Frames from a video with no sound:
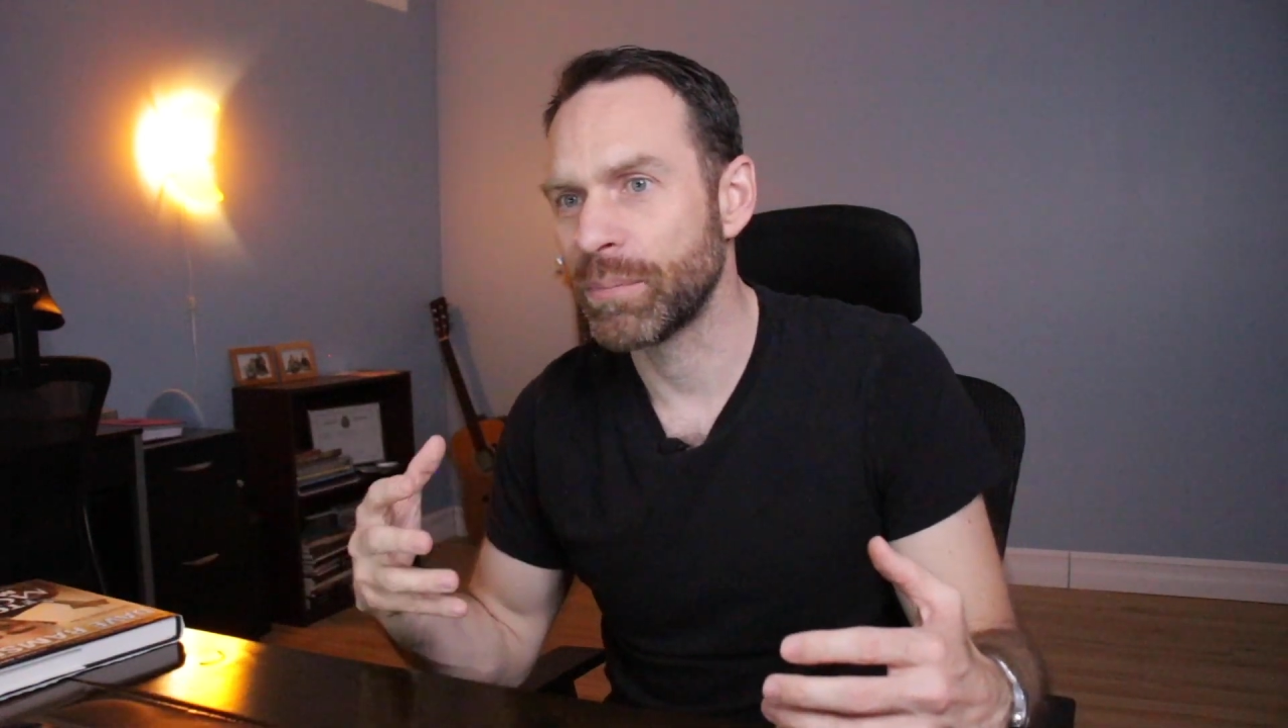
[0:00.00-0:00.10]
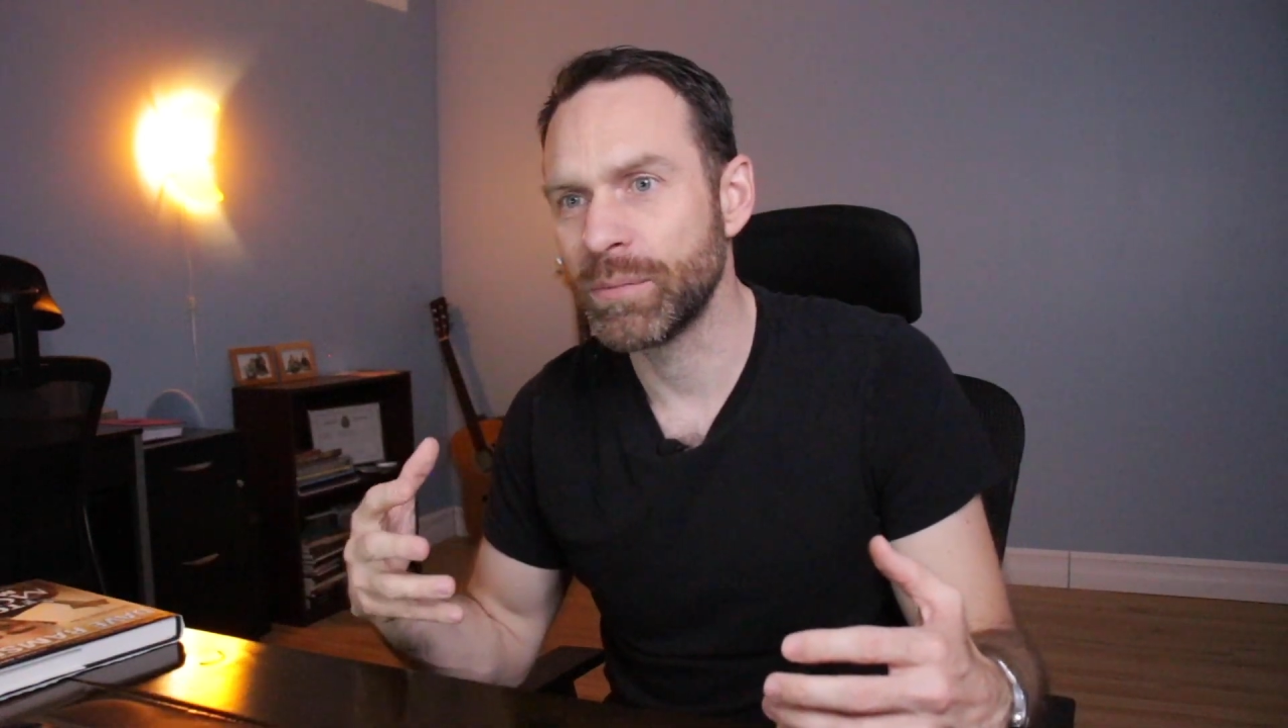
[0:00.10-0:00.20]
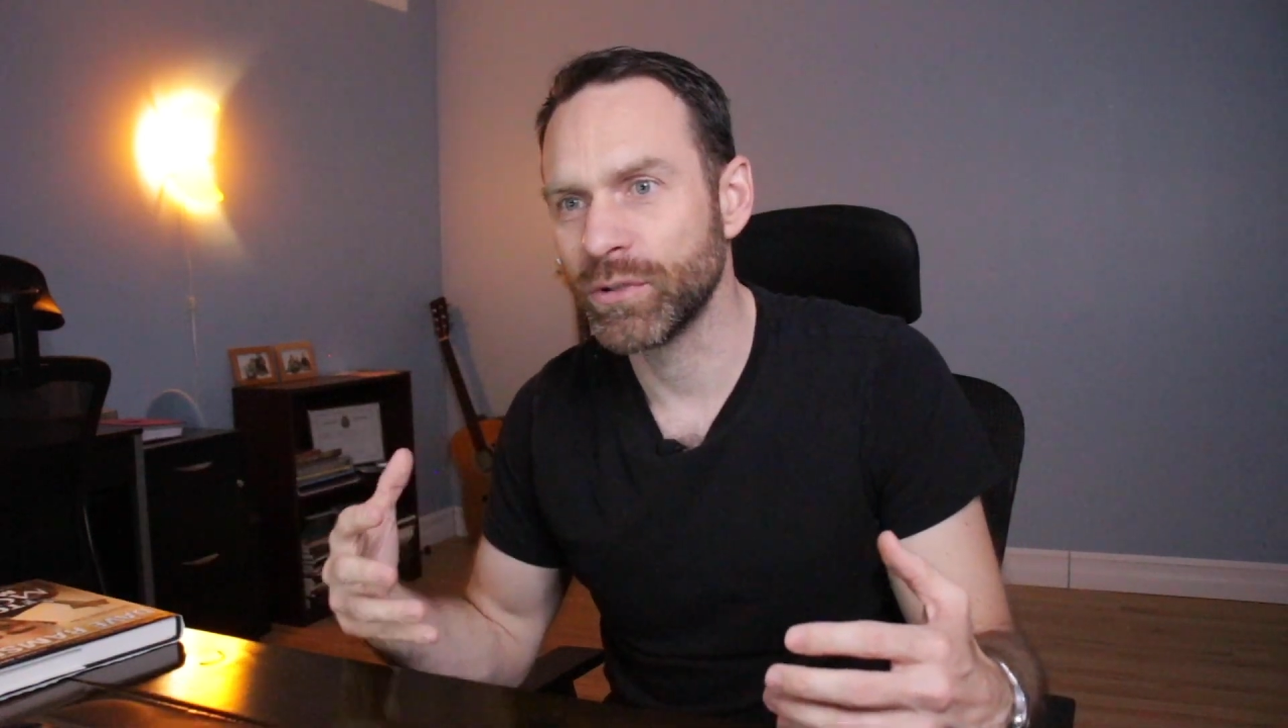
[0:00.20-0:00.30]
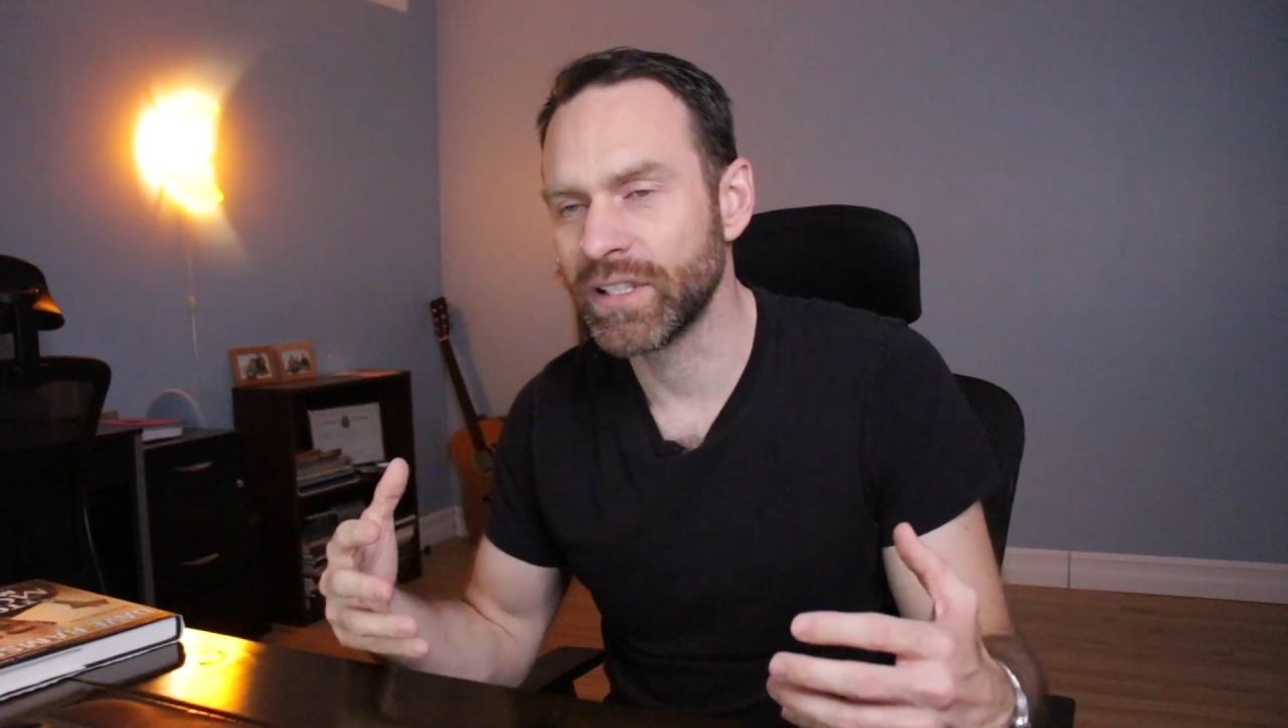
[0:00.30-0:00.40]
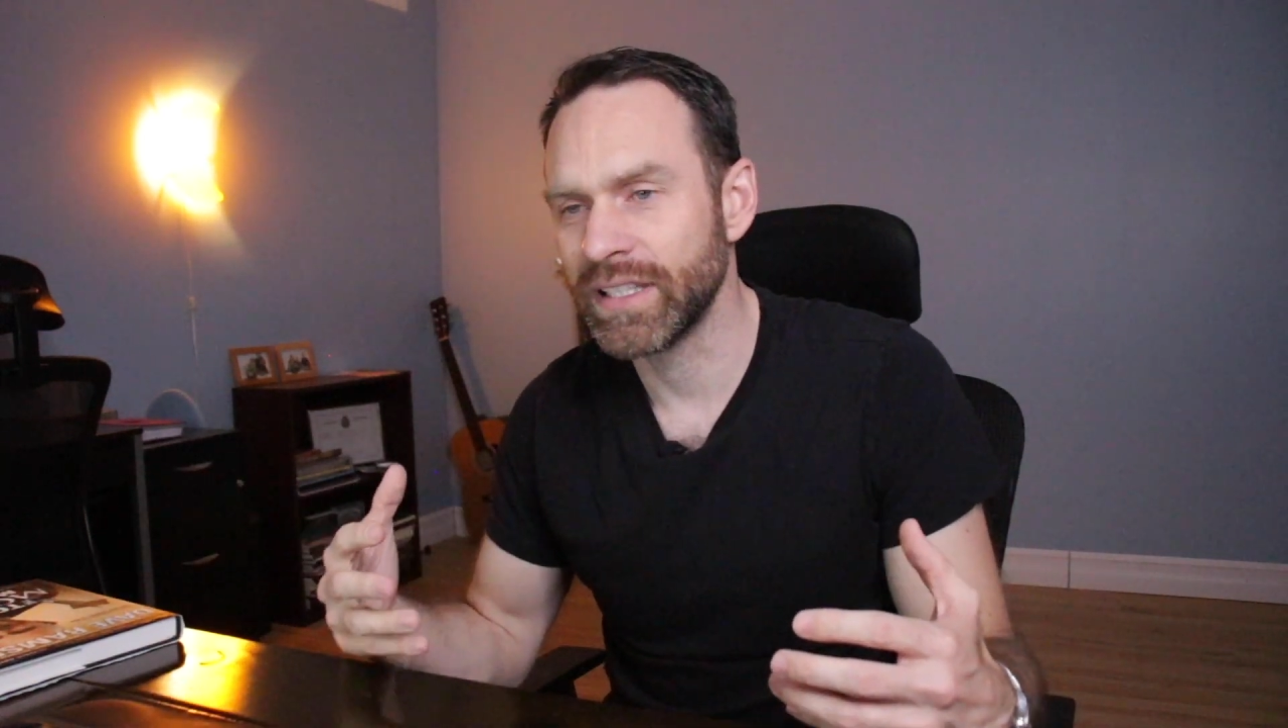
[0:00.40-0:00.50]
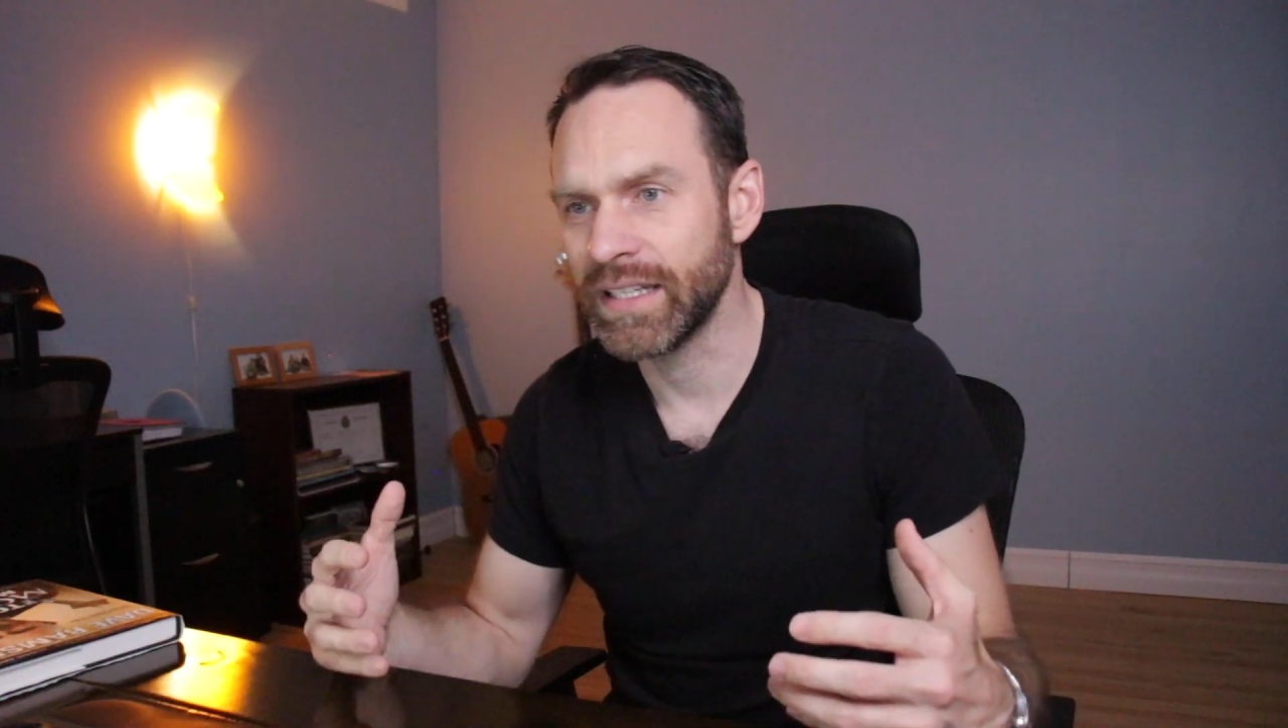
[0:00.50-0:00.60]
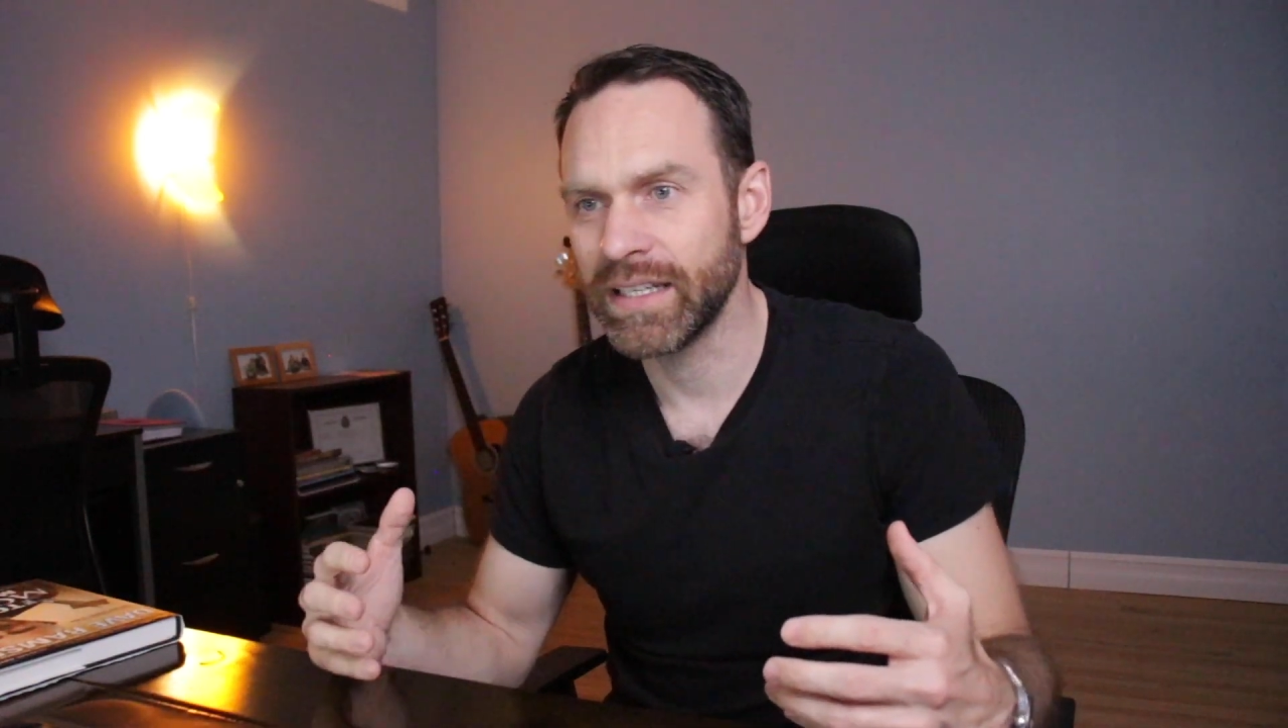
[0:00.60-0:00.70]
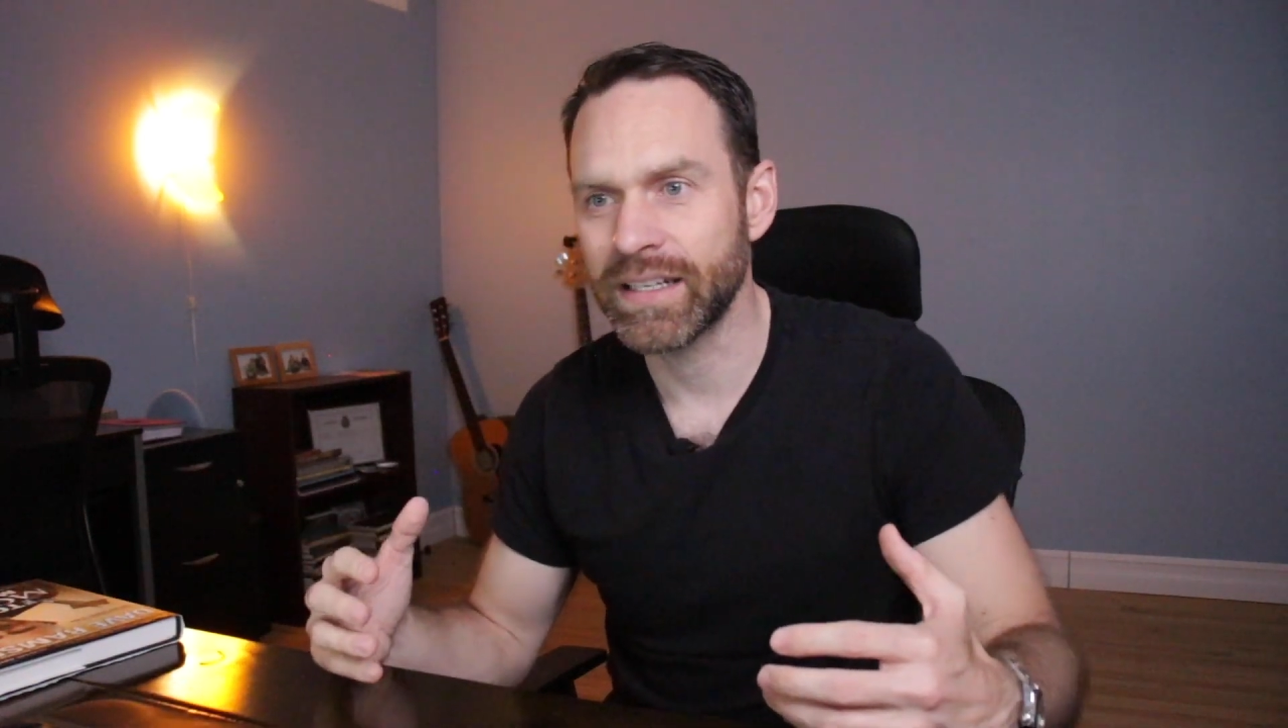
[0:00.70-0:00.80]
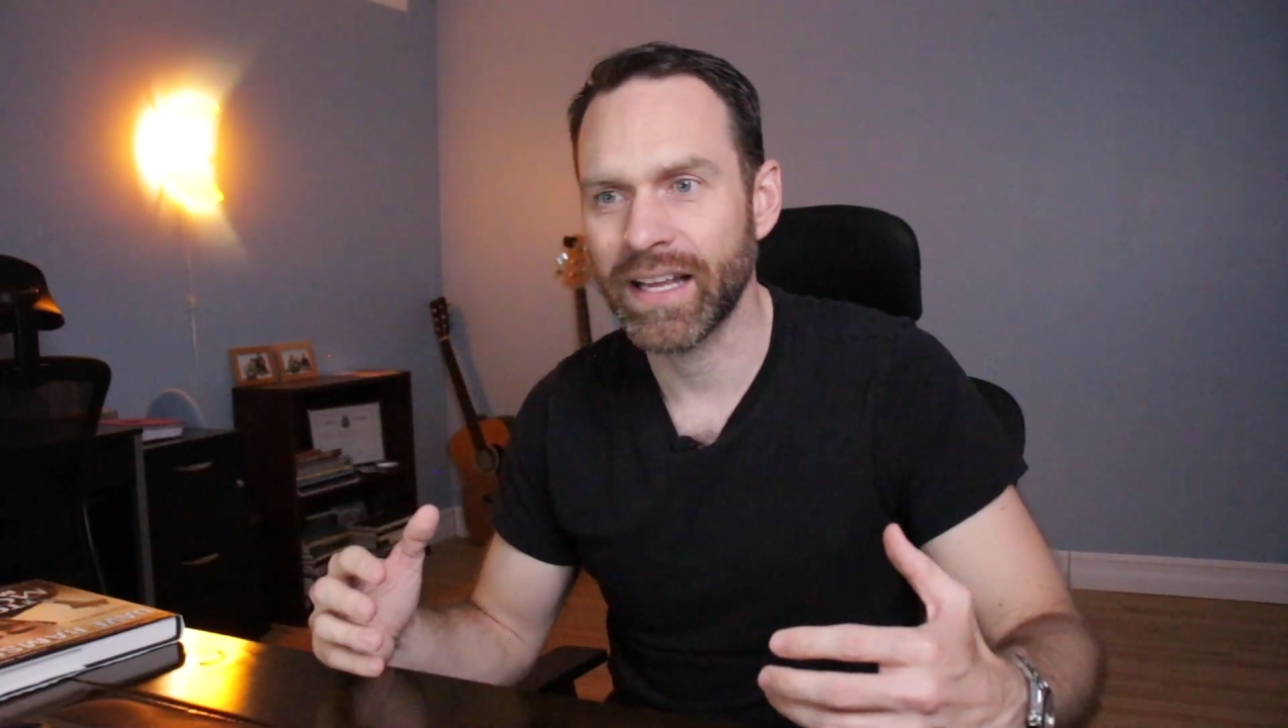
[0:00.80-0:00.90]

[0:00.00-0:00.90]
people in need,